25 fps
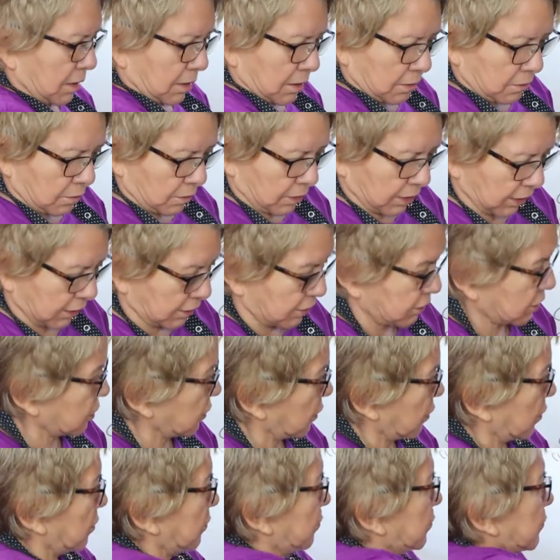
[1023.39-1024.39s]
Okay,
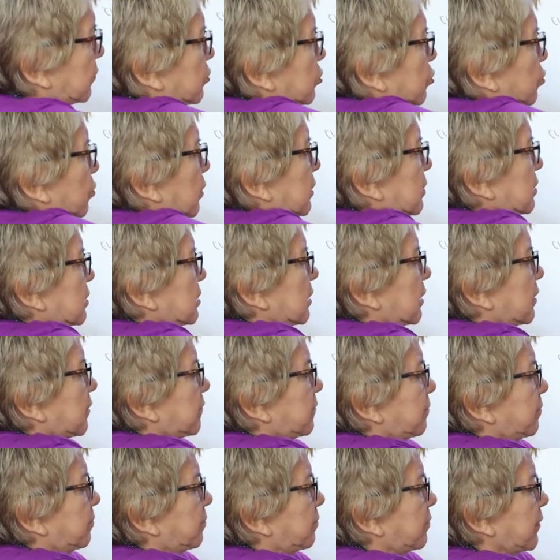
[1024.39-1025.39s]
so twist
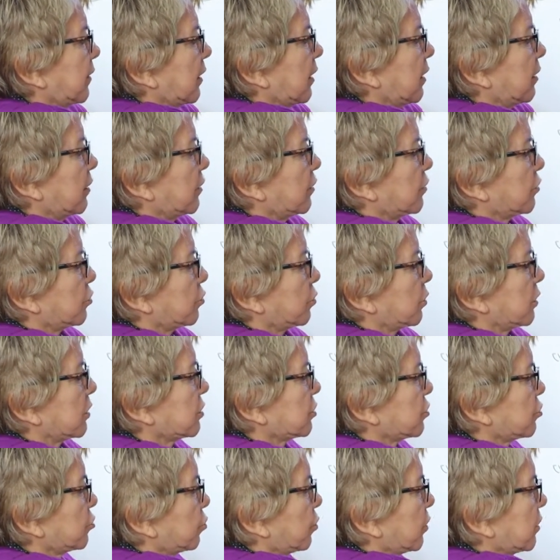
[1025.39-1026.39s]
it,
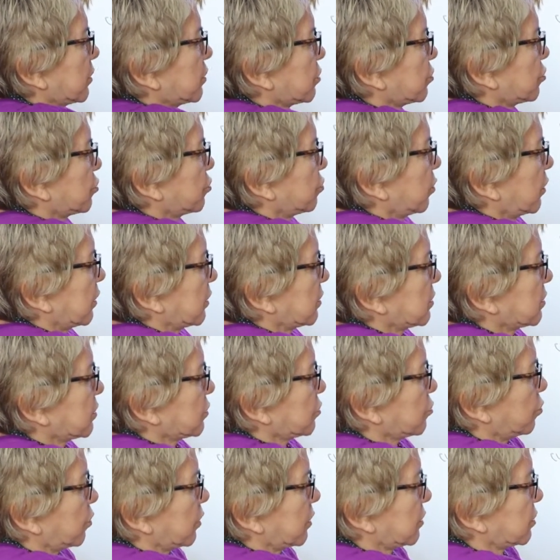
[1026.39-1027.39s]
twist, twist, twist,
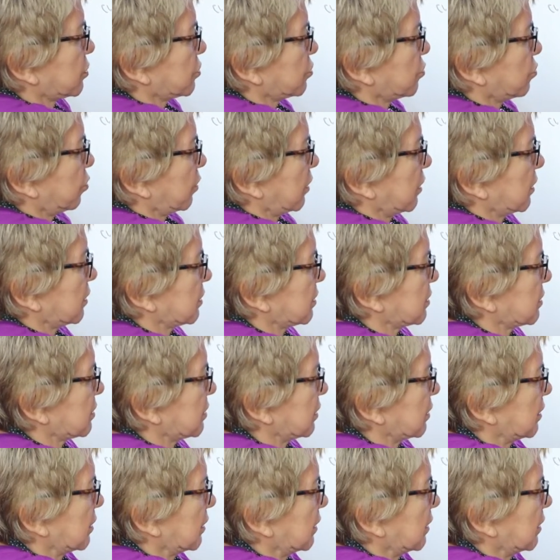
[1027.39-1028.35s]
twist, twist.